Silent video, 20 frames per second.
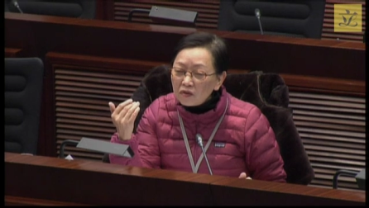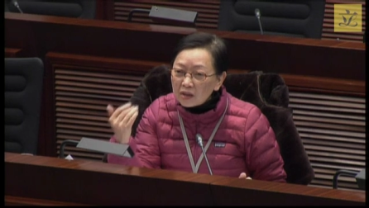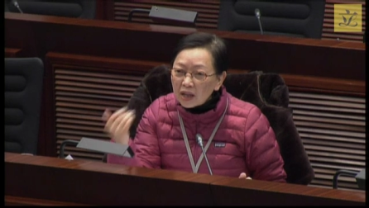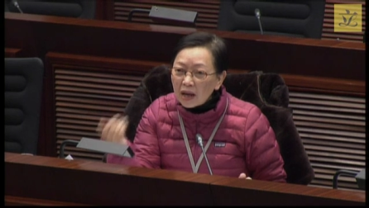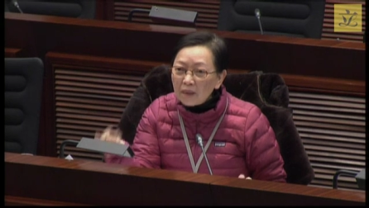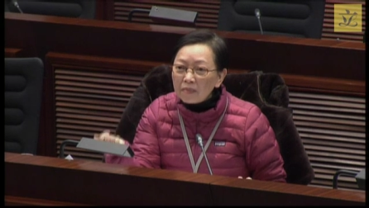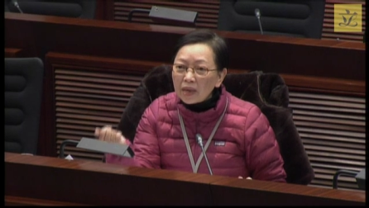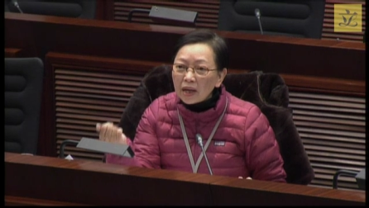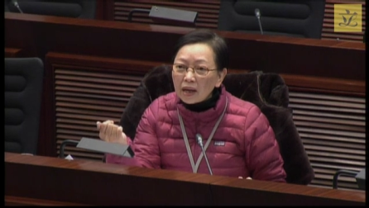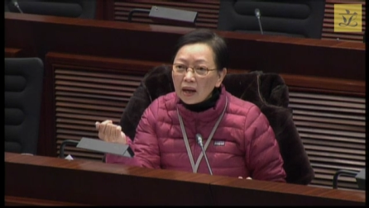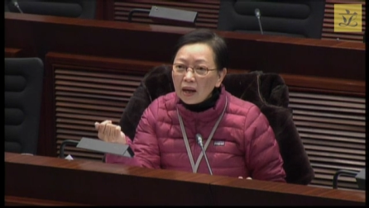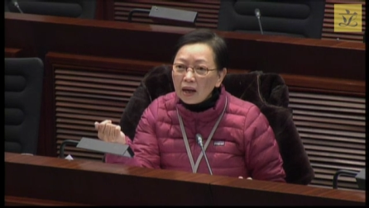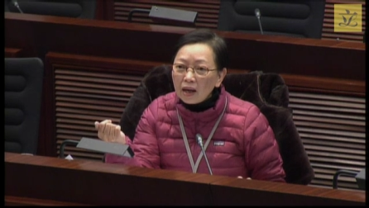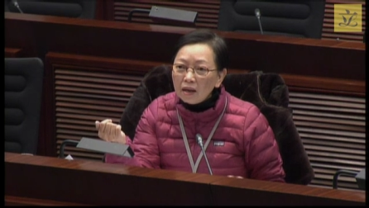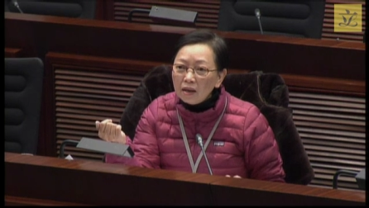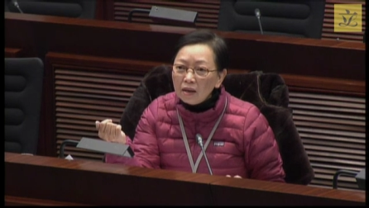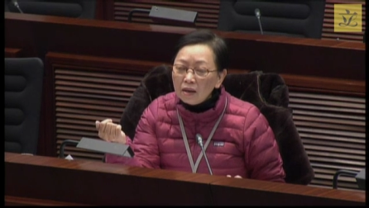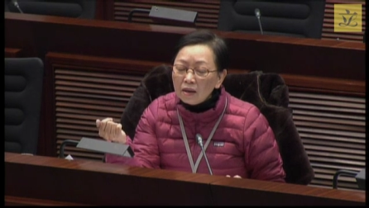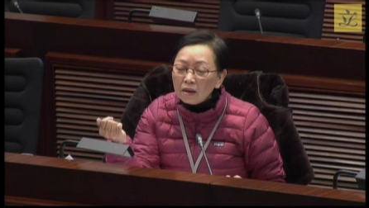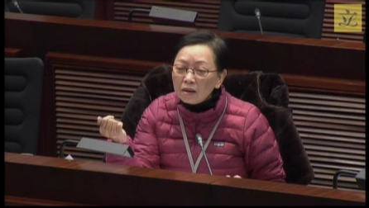I just
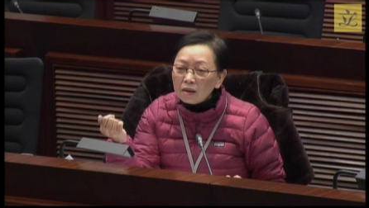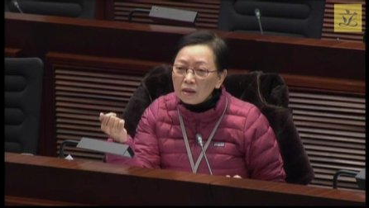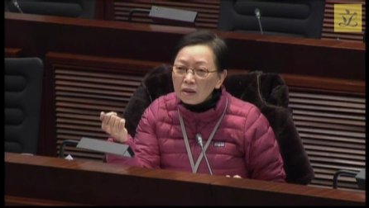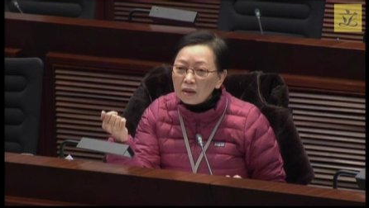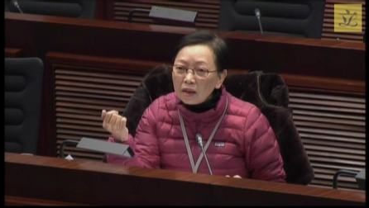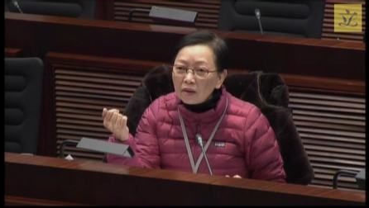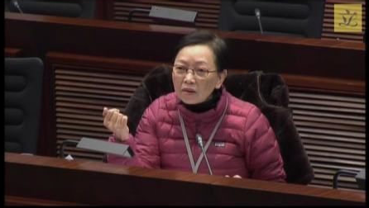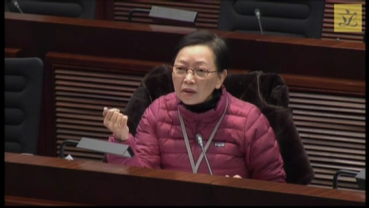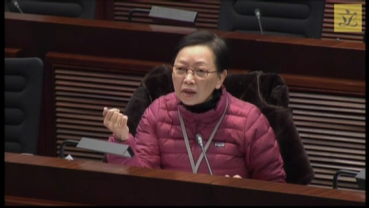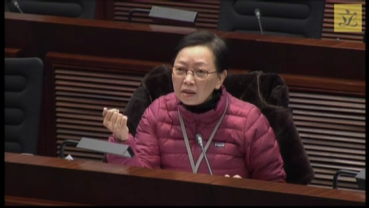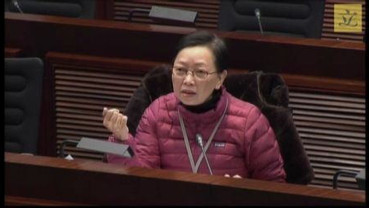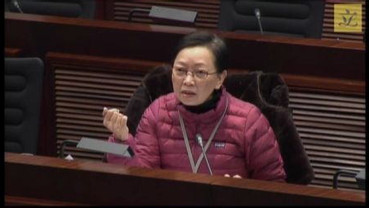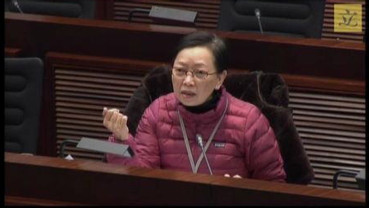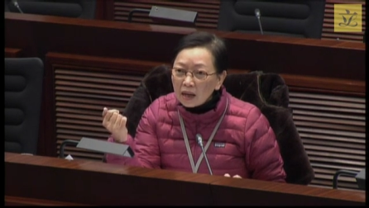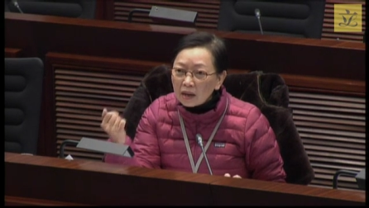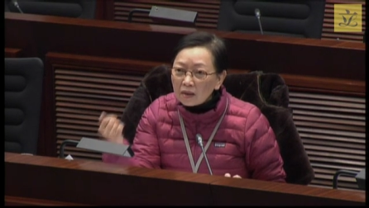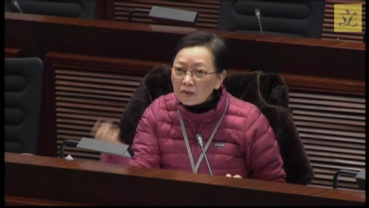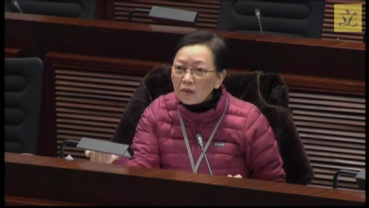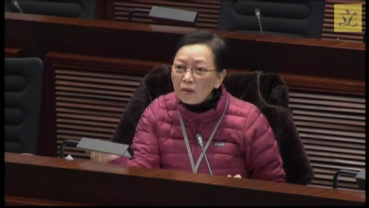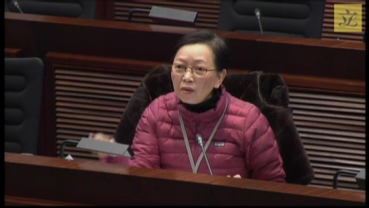hope that you
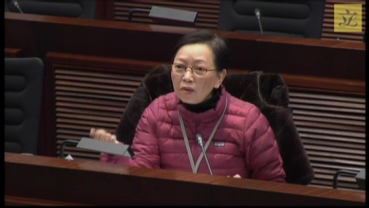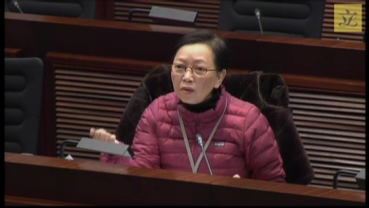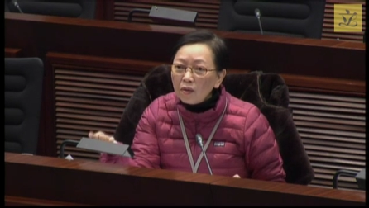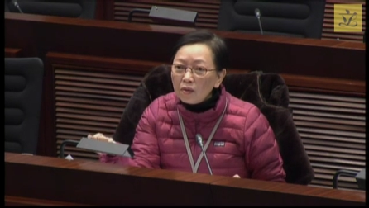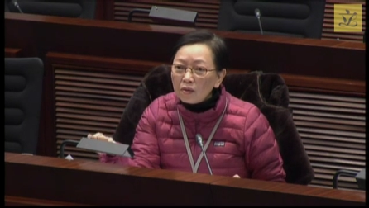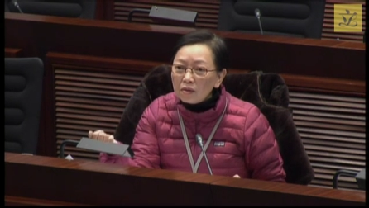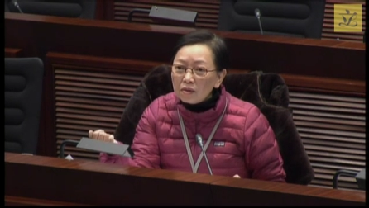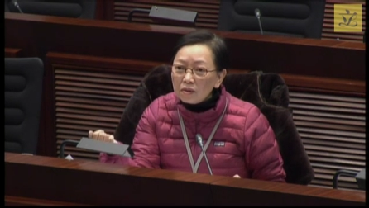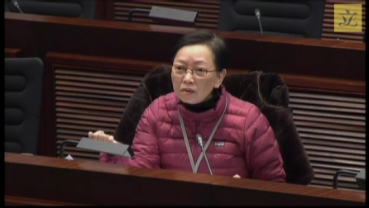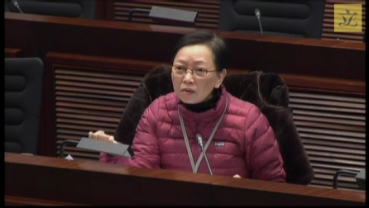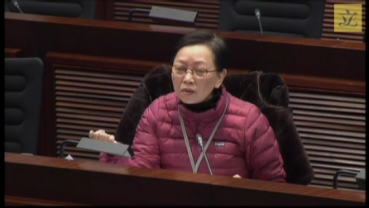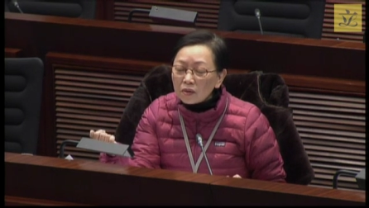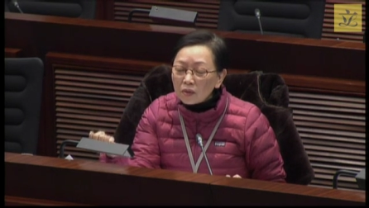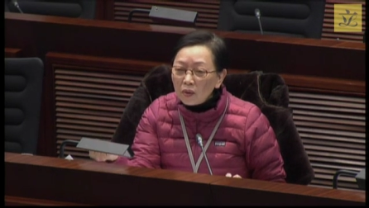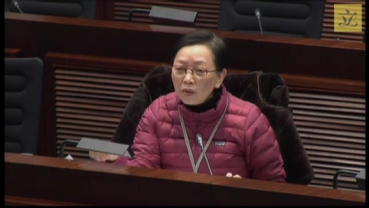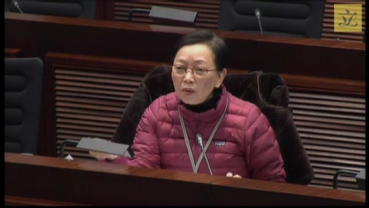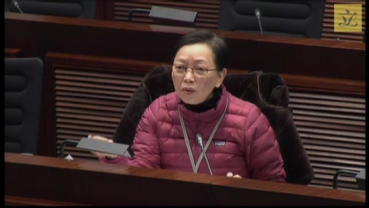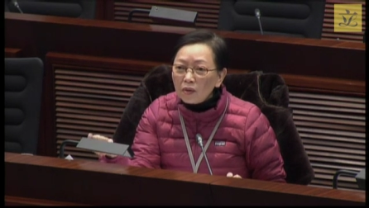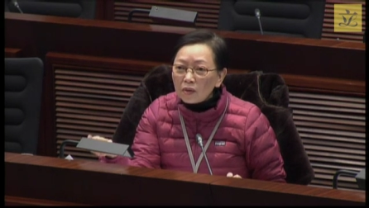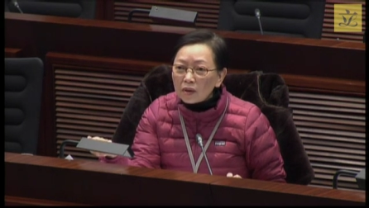will build
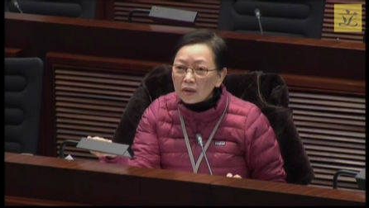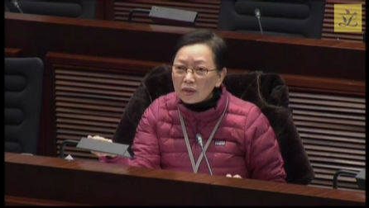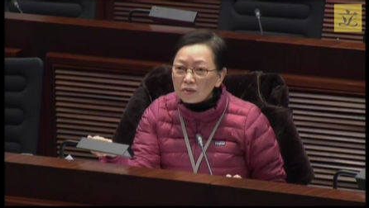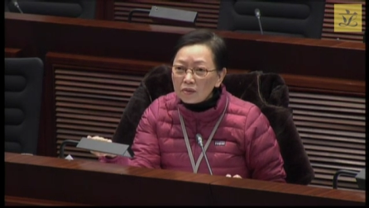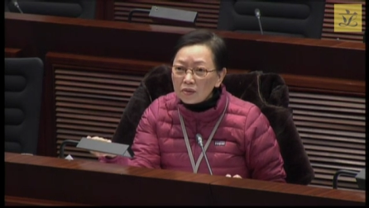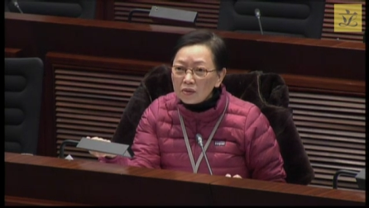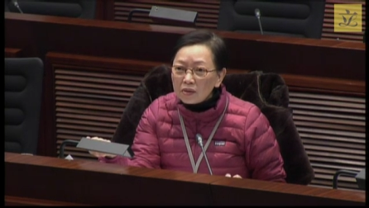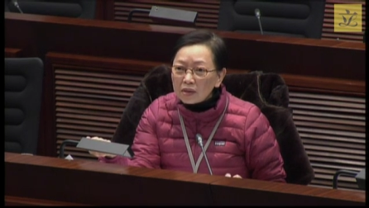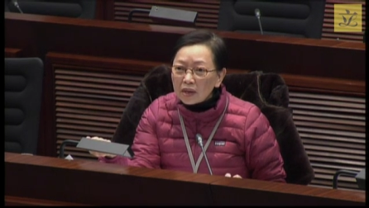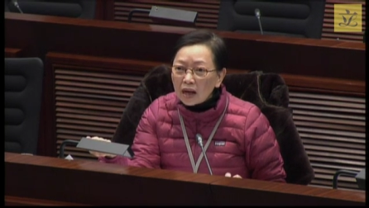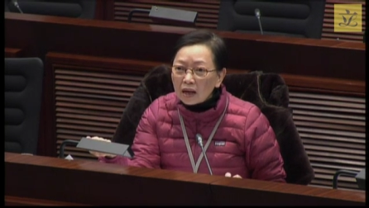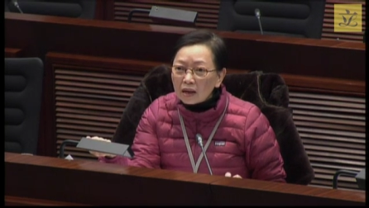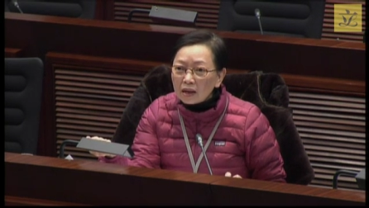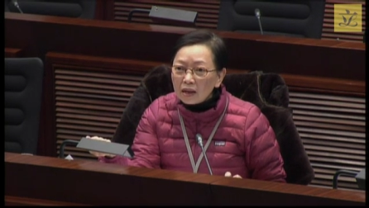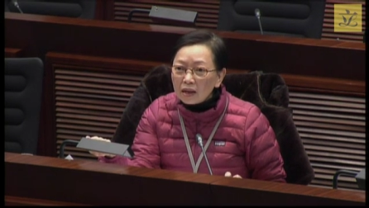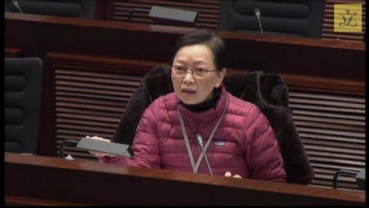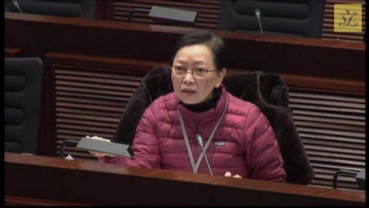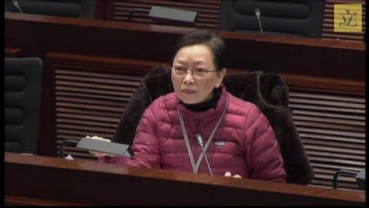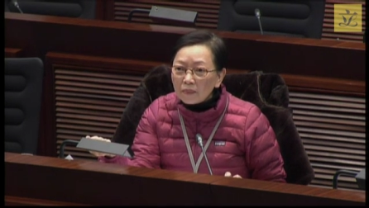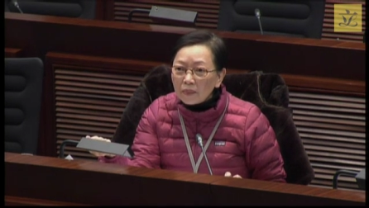uh,
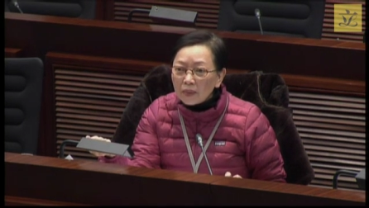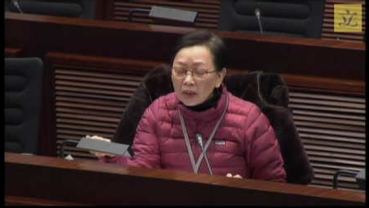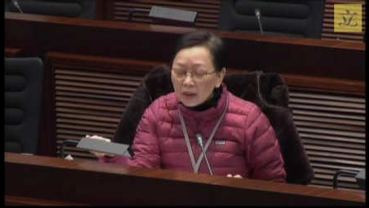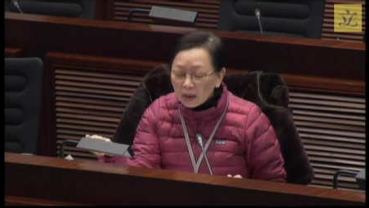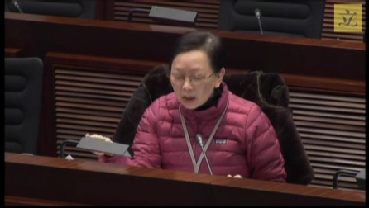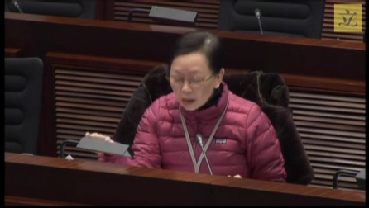residential